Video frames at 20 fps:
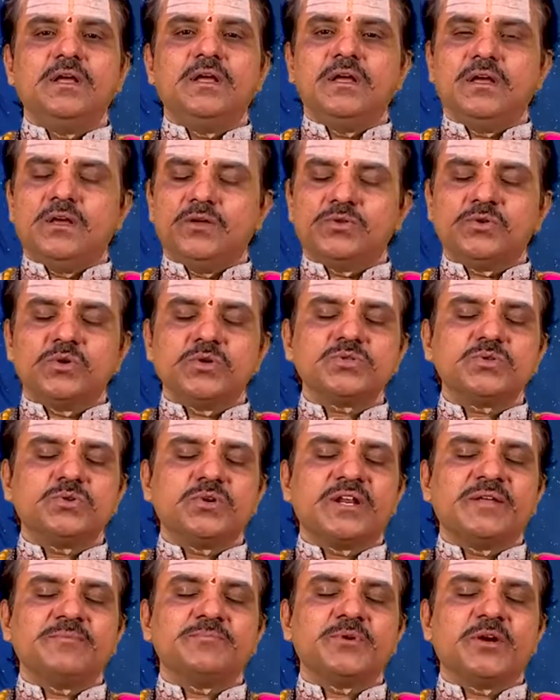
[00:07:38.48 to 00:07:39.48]
Those who are
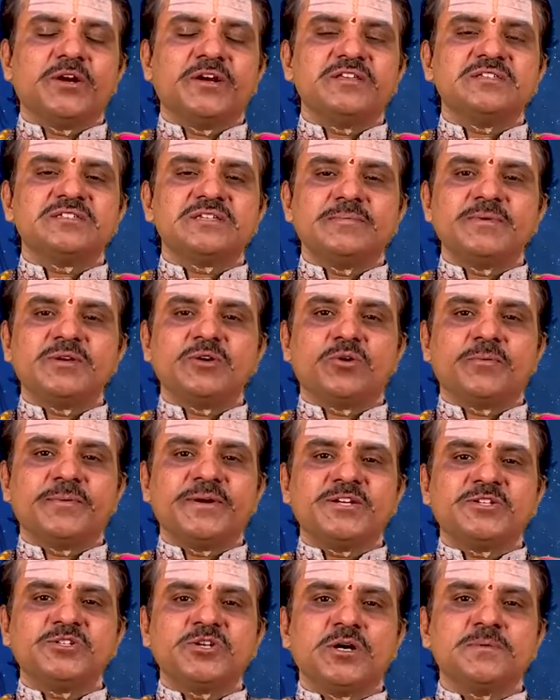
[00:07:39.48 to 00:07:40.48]
employed in semi government
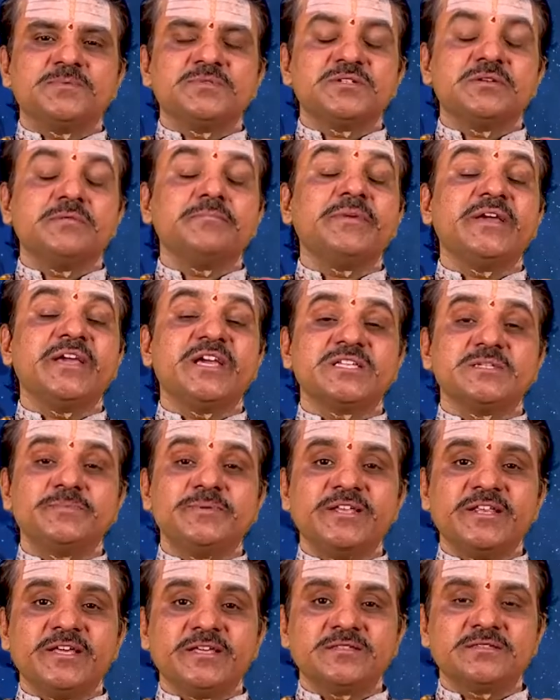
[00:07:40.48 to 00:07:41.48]
jobs may
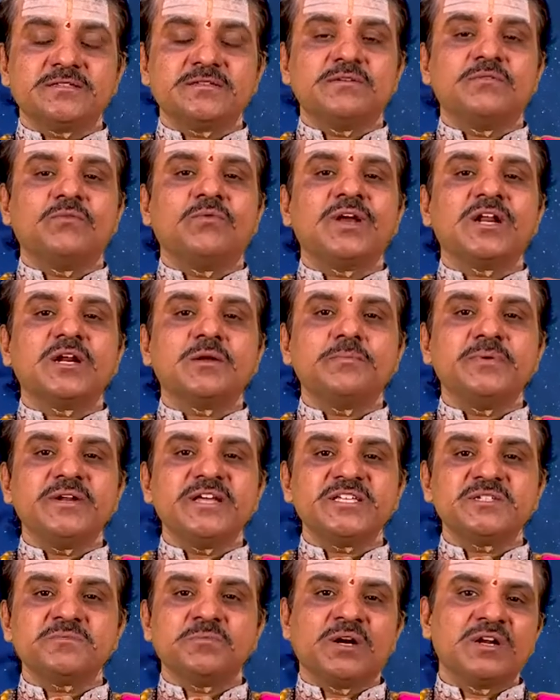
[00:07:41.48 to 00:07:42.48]
experience
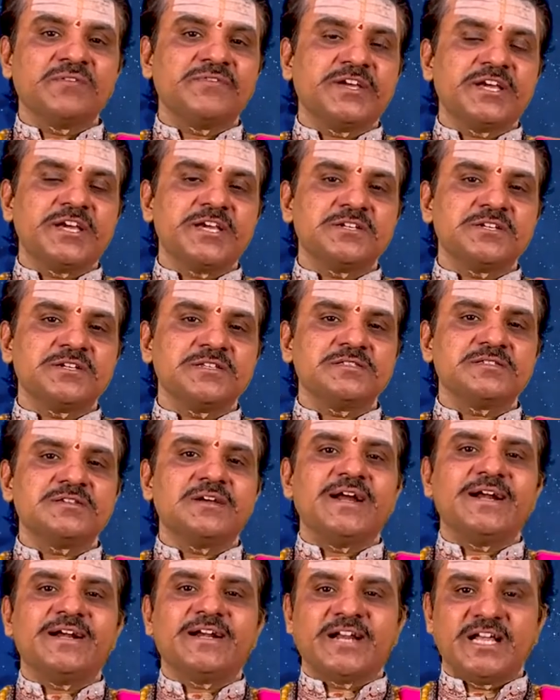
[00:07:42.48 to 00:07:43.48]
workplace modifications
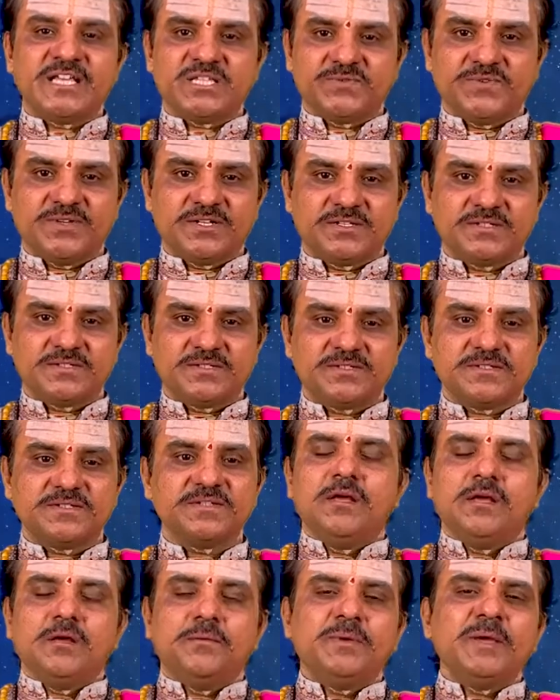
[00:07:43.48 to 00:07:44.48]
and transfers.
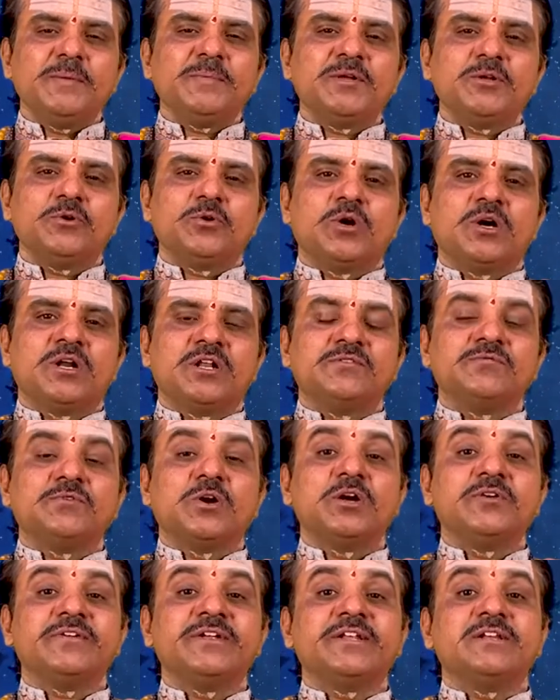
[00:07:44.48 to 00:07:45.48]
People who are
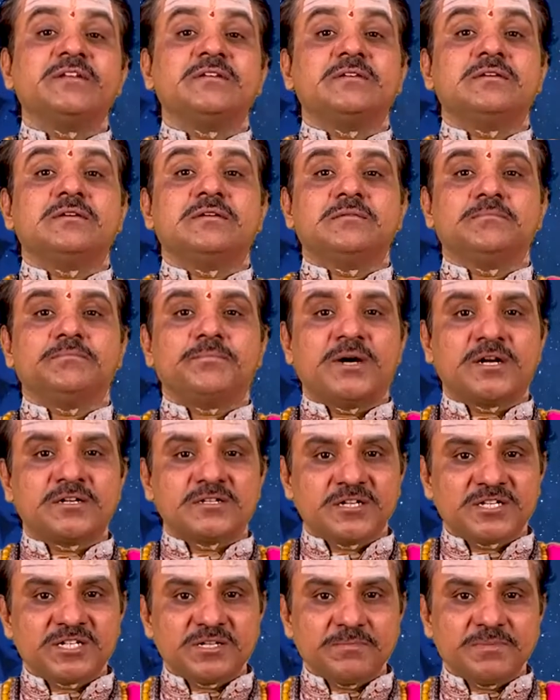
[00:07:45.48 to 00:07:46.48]
involved in
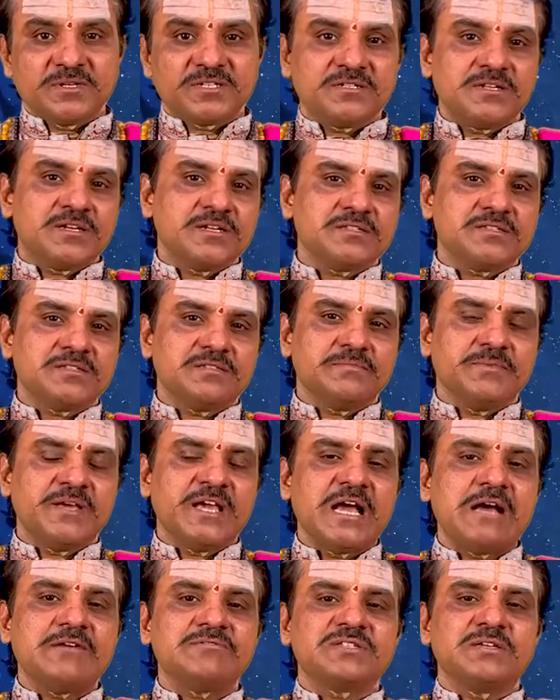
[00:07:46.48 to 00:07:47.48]
partnership business may
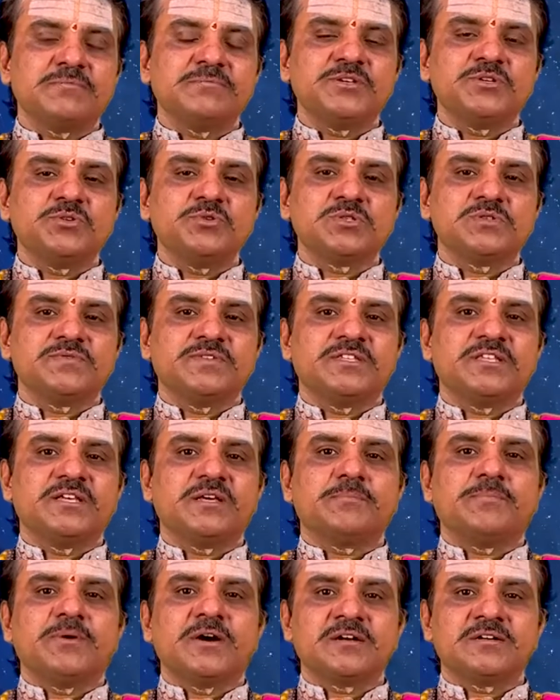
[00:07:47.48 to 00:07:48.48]
have some issues with their
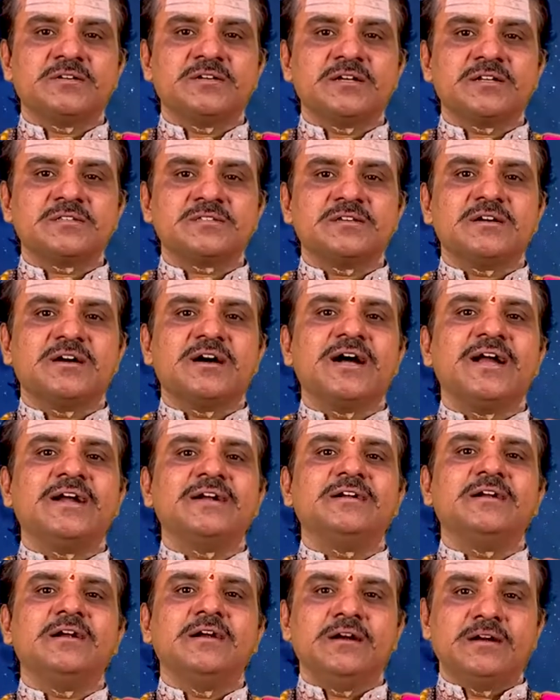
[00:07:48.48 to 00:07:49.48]
partners and
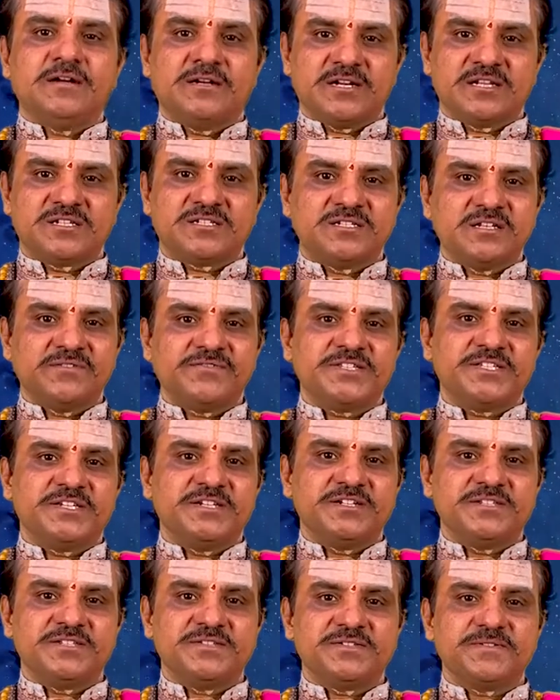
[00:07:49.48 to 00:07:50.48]
trust
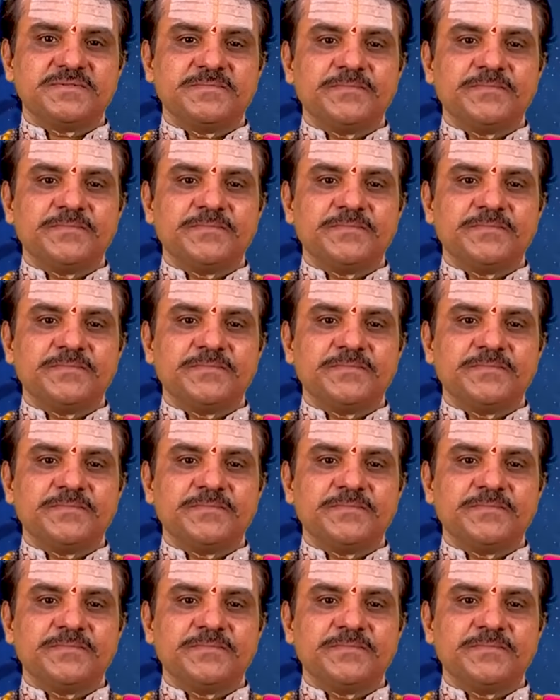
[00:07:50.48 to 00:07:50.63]
deficits.